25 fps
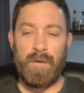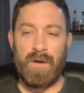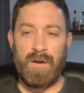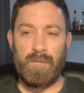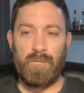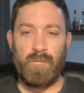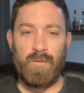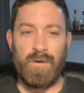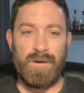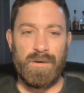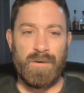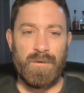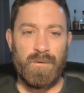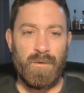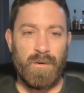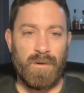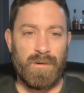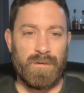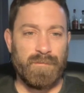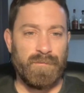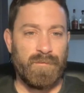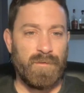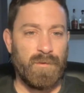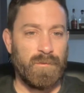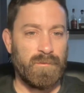on one or
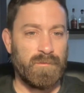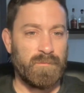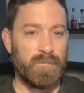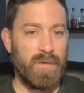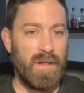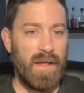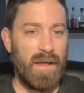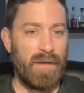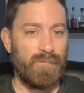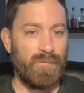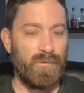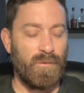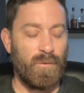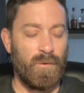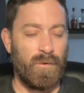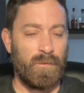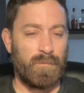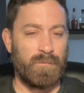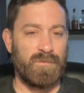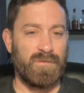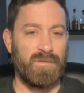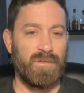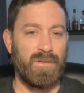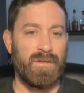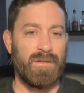all of those
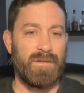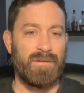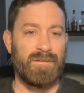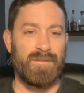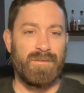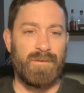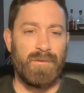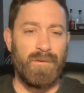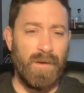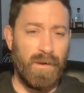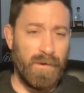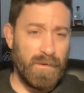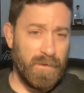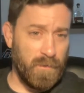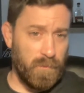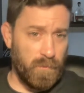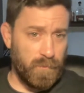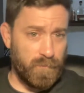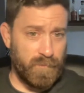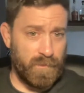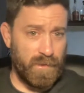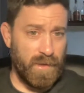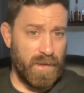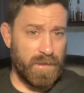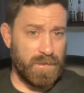platforms. Turn on your
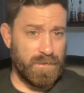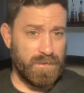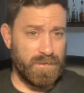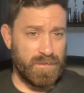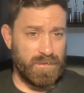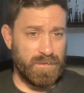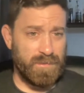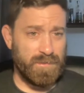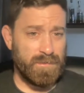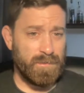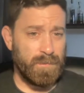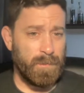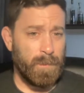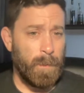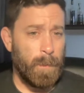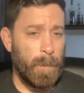notifications